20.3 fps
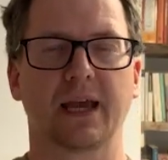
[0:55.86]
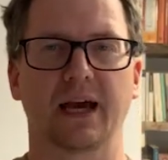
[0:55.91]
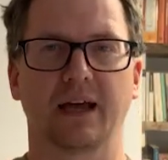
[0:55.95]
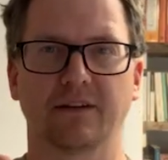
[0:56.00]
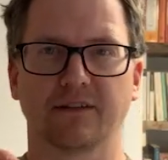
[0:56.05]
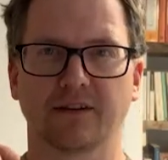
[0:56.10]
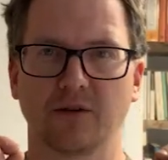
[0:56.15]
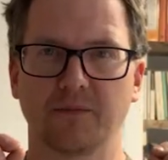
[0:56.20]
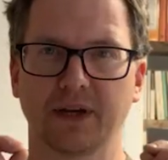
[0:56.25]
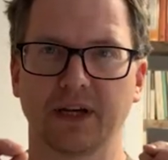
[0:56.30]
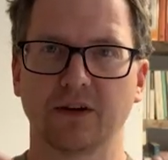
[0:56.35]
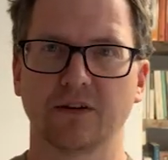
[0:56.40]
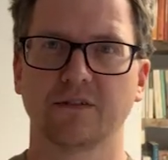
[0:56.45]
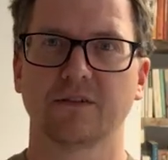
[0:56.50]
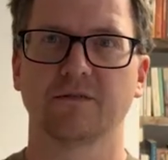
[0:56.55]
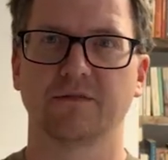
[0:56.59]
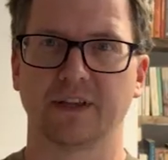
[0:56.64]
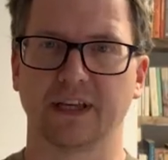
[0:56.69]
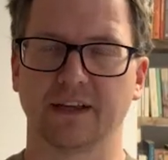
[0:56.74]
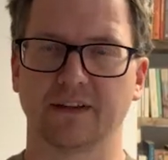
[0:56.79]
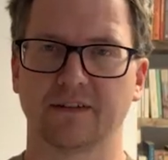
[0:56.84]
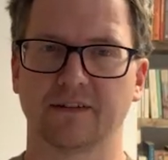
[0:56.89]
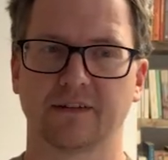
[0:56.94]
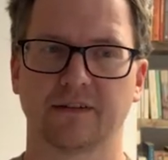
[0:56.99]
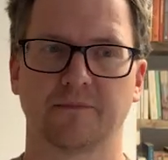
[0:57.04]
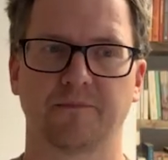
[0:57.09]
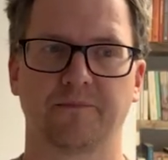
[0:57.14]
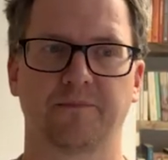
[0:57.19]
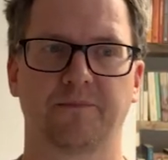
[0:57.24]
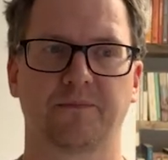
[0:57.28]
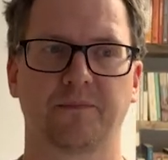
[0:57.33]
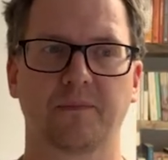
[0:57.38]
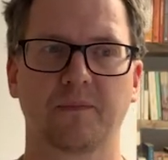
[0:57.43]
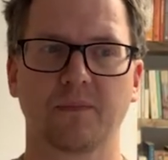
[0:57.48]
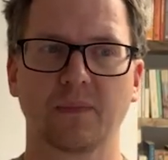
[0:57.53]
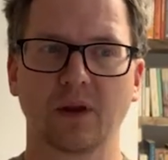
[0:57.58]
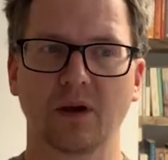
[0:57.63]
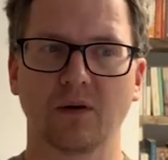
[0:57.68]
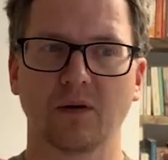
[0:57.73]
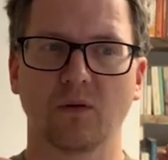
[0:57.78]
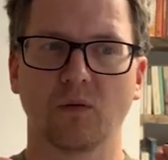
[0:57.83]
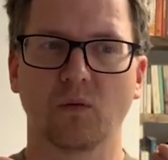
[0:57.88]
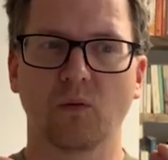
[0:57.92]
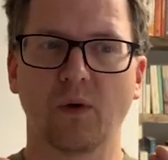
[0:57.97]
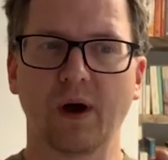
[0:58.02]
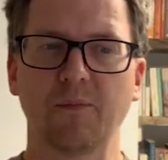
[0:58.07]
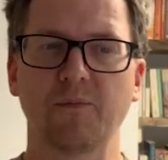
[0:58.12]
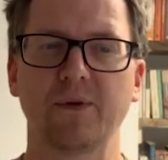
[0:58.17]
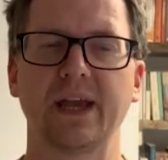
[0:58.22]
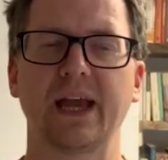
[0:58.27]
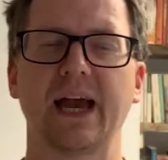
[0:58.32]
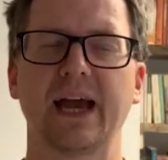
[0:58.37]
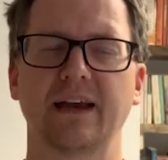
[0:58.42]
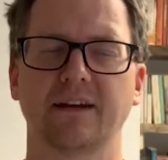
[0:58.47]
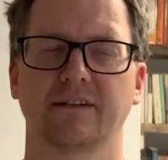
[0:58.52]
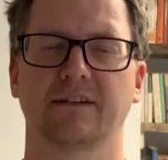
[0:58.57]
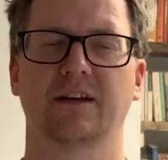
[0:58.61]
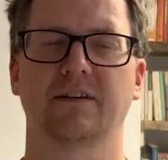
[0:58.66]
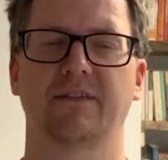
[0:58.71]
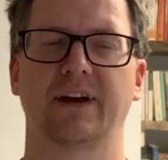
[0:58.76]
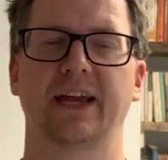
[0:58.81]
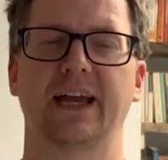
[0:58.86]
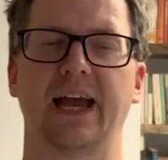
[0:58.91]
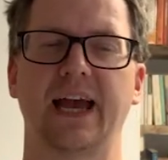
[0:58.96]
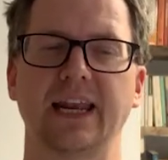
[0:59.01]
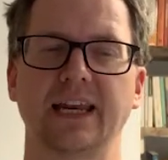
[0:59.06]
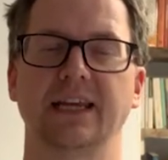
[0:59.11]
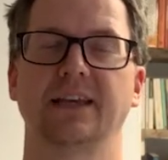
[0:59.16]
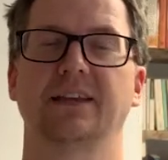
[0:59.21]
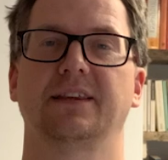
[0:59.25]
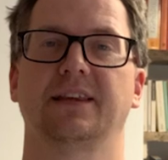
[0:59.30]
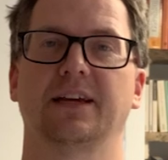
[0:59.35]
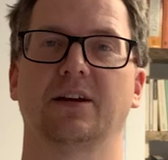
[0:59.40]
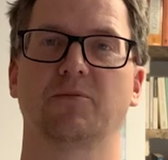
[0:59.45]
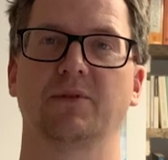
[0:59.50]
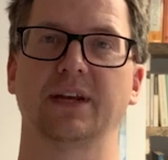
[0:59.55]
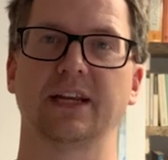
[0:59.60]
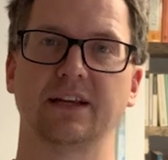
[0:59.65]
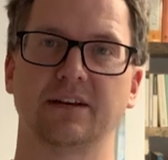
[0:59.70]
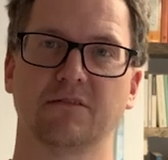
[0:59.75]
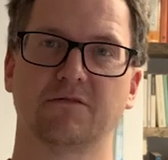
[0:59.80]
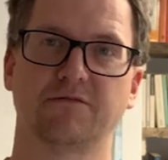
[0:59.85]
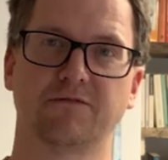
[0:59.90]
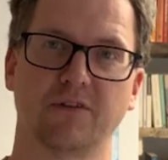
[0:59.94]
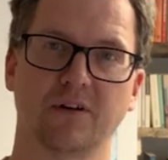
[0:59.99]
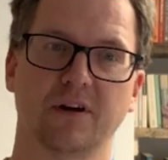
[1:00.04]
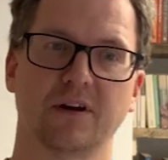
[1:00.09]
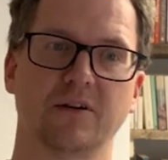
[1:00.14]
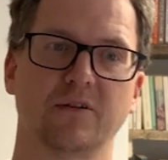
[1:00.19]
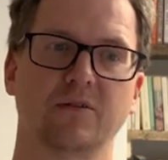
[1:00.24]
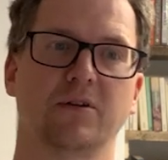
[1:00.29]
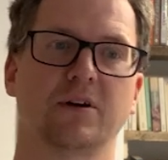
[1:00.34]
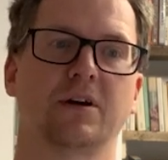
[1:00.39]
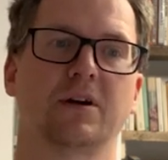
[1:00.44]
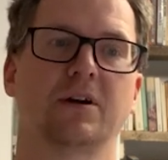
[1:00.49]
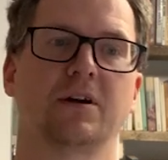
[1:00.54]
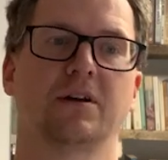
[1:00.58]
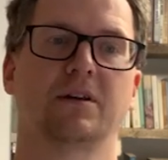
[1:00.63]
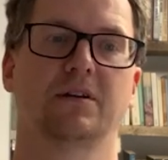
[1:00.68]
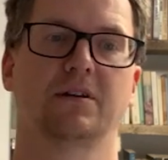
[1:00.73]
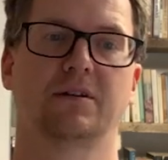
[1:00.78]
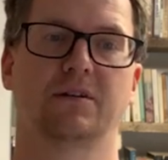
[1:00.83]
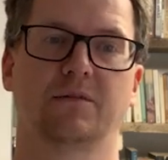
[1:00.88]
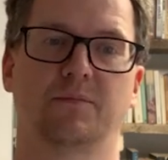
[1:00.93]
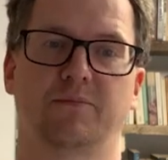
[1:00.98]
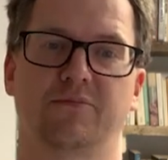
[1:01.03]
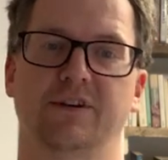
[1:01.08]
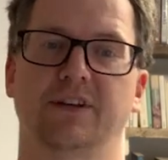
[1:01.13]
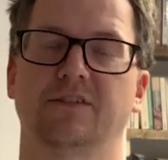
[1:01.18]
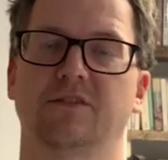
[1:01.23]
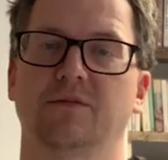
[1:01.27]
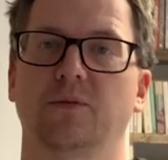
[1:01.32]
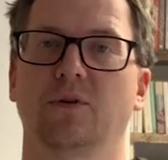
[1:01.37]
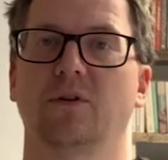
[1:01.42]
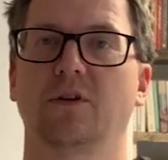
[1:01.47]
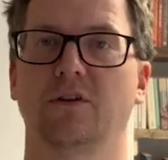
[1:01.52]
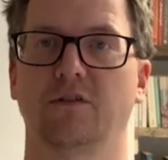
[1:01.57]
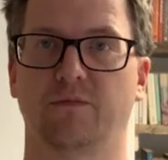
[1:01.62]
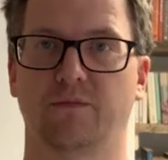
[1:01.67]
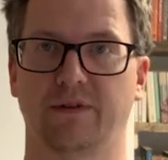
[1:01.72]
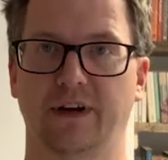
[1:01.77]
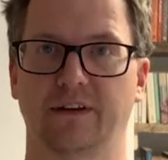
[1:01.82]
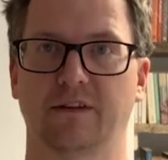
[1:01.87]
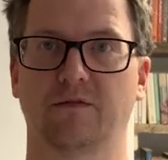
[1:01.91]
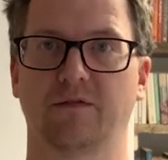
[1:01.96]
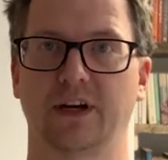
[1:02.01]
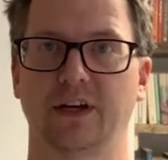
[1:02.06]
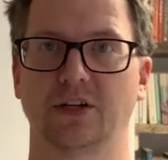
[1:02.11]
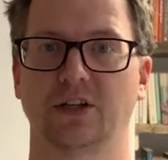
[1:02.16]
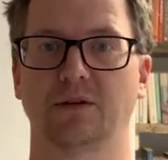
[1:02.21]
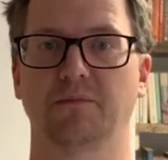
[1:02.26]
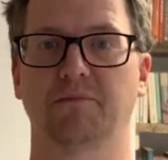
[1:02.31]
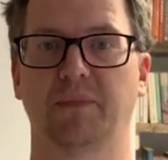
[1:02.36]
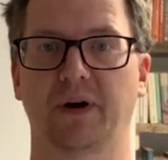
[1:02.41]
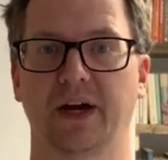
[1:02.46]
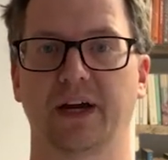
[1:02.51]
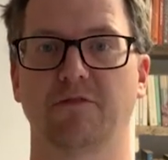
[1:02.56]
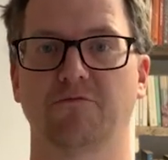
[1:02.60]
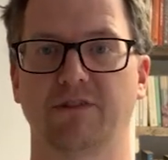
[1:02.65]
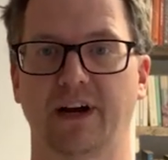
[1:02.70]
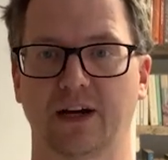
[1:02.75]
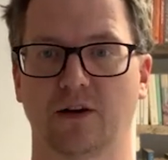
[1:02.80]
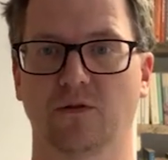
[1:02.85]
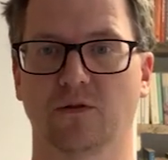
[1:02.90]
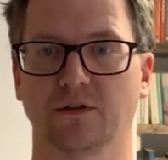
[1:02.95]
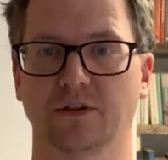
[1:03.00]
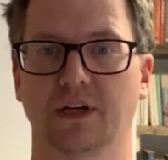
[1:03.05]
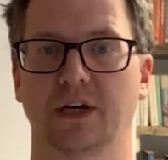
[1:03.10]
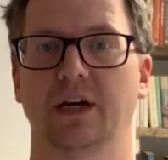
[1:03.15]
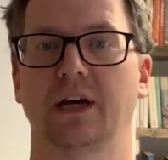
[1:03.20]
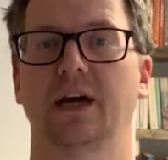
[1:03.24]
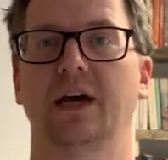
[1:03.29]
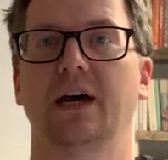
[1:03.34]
And so because of this, when we excavate anything, we need to follow the principle of preservation by record.